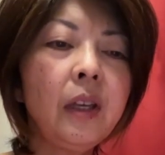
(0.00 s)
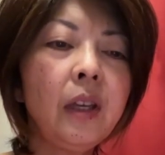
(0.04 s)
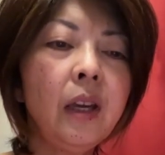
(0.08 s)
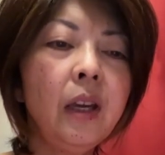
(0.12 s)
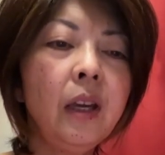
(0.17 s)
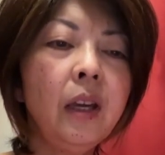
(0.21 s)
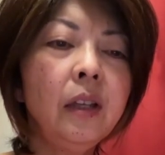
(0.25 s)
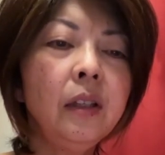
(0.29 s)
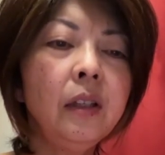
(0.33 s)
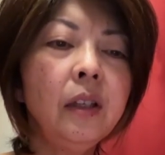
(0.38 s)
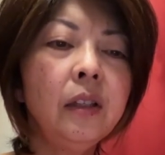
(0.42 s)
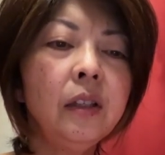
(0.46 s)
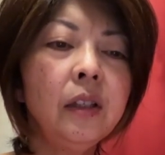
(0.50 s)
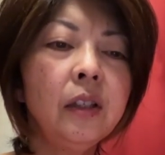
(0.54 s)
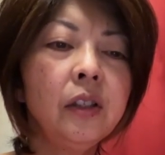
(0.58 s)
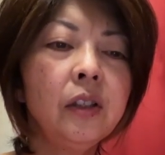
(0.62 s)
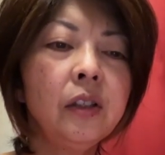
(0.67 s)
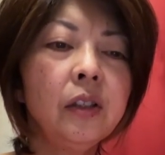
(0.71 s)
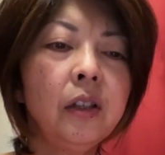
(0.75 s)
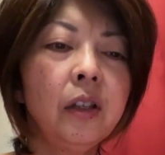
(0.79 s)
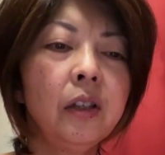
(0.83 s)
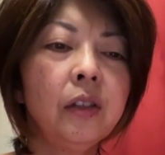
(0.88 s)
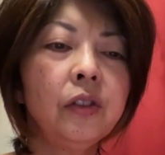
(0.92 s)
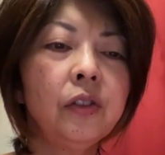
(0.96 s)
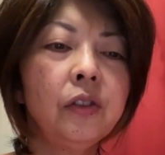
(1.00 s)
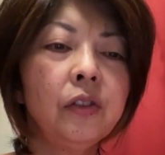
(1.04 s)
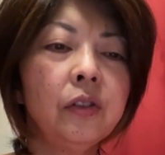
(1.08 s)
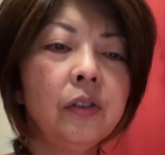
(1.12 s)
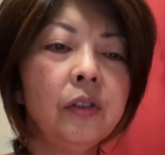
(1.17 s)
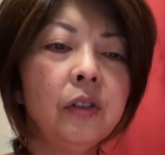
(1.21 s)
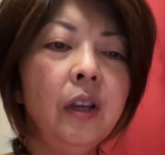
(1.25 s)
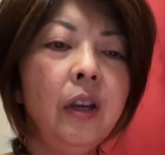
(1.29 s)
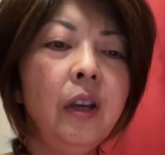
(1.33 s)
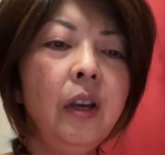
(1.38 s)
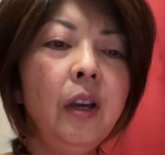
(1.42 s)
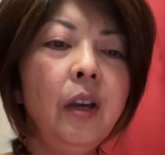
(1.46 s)
And a
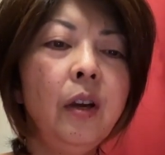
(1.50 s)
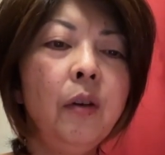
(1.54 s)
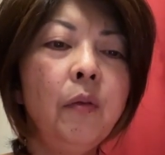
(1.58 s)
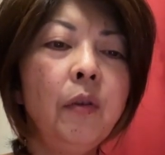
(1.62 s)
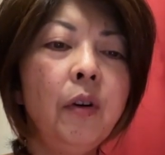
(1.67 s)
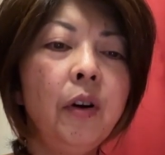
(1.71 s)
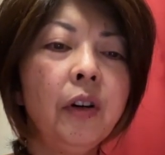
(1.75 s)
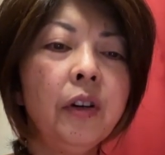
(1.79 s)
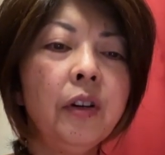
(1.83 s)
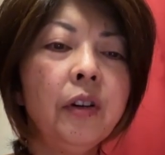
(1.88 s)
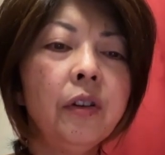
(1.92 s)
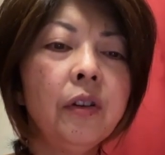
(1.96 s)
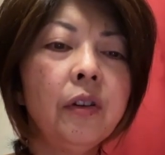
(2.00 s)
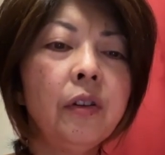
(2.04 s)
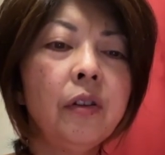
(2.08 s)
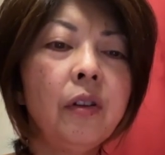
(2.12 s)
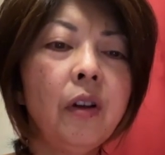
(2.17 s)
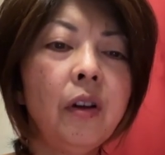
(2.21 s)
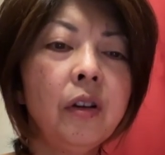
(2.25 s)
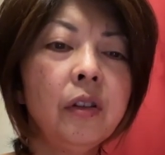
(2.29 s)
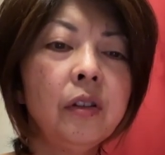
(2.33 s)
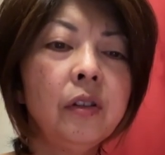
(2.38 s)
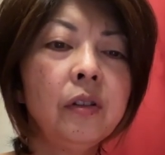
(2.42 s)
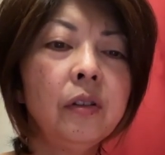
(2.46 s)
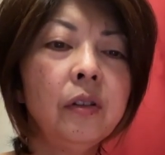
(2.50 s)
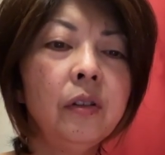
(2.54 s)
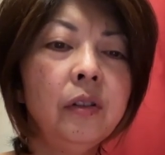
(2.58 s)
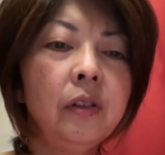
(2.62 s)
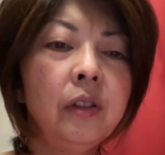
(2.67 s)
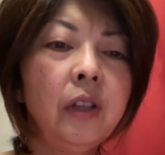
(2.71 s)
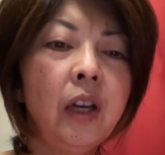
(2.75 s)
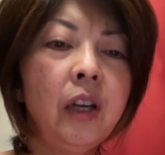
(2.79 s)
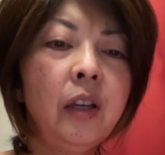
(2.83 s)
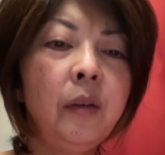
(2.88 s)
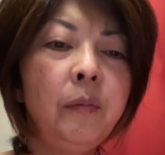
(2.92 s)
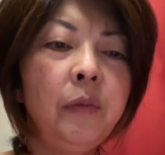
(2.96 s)
discussion. What are your thoughts on
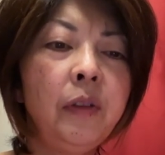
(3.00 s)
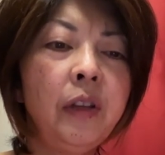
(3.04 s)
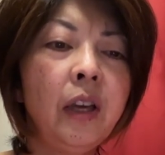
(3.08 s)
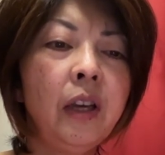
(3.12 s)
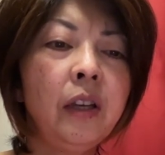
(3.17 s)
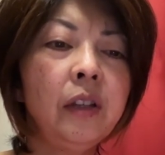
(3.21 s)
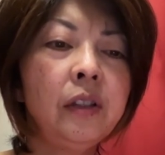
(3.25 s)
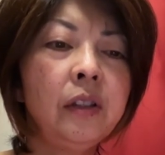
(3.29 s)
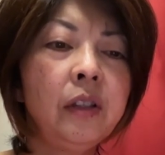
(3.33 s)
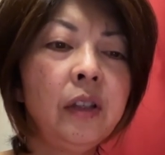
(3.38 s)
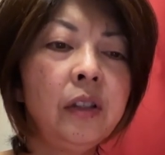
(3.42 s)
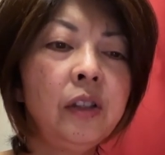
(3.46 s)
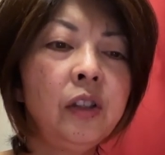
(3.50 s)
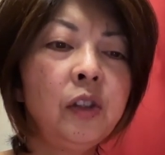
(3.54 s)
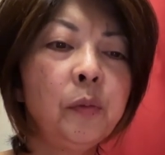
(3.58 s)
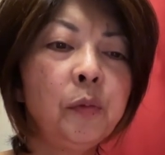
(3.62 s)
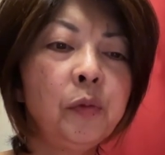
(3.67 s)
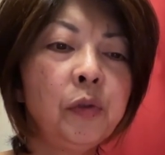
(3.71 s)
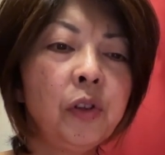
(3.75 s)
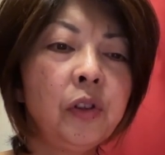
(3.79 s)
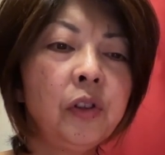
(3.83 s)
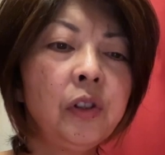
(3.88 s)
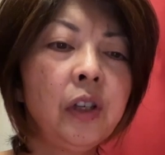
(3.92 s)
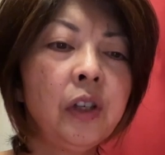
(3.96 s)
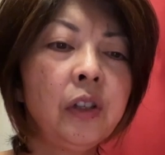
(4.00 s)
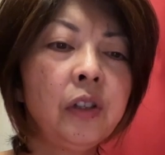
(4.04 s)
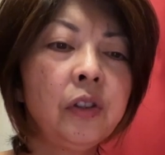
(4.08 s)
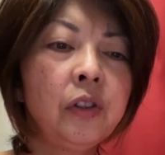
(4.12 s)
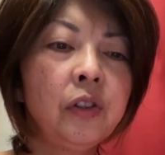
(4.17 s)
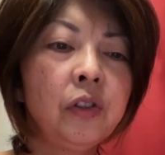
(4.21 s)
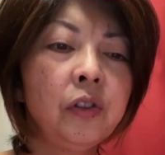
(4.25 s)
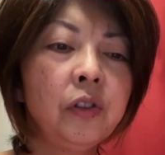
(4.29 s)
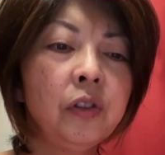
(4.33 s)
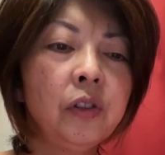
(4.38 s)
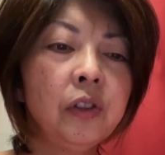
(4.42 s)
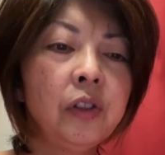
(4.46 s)
the IPSS
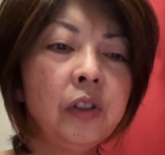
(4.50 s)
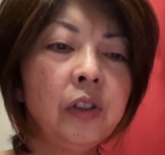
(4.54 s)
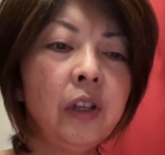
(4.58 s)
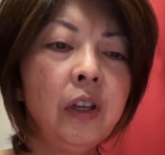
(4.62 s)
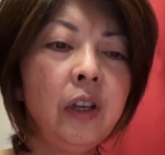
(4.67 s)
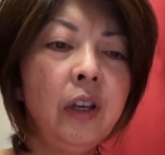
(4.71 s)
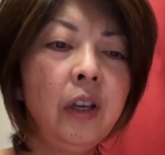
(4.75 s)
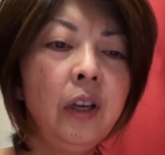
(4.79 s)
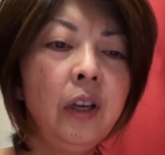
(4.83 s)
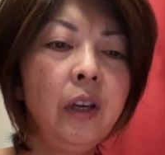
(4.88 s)
projections?